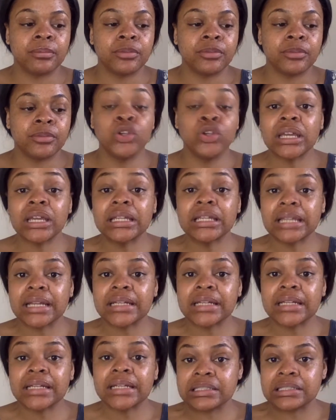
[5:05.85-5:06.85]
You can let it
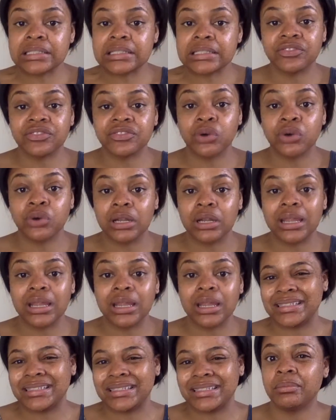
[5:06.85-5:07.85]
sit for like
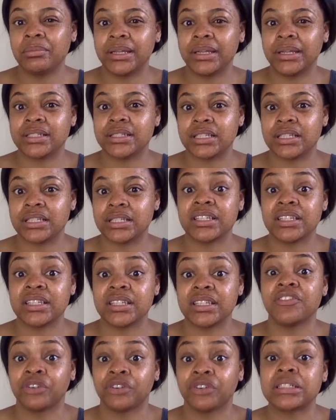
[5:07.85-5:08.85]
10 minutes if it's your
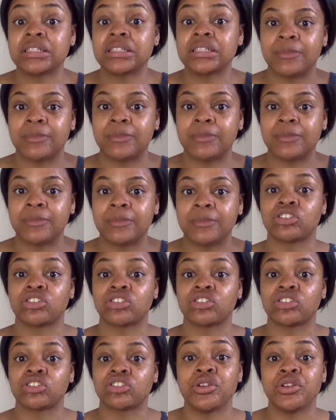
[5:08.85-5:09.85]
first time doing a scrub,
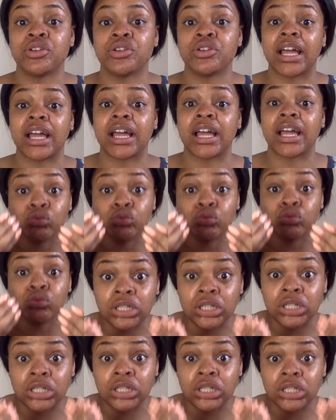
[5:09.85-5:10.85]
or you feel like you
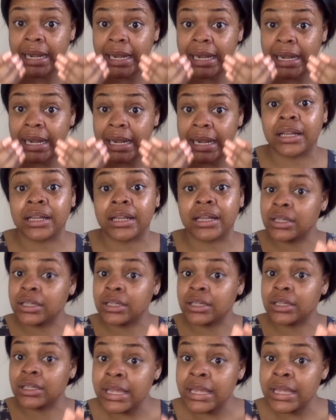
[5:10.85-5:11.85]
really got a lot of
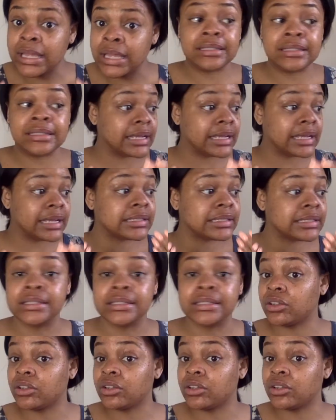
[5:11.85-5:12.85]
dead,
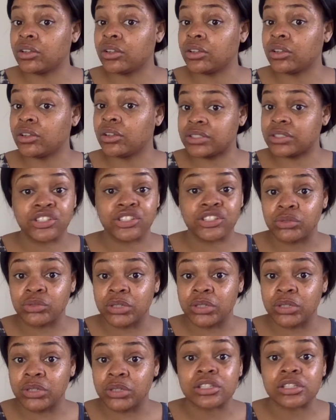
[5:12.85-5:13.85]
dull skin that you need
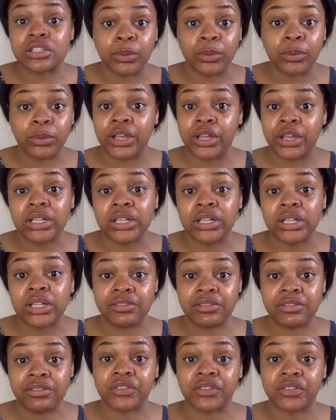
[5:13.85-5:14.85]
to scrub away. You can leave it
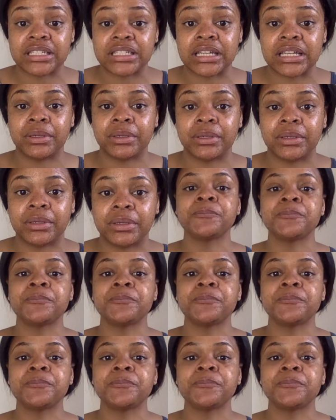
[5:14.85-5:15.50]
on for 10 minutes.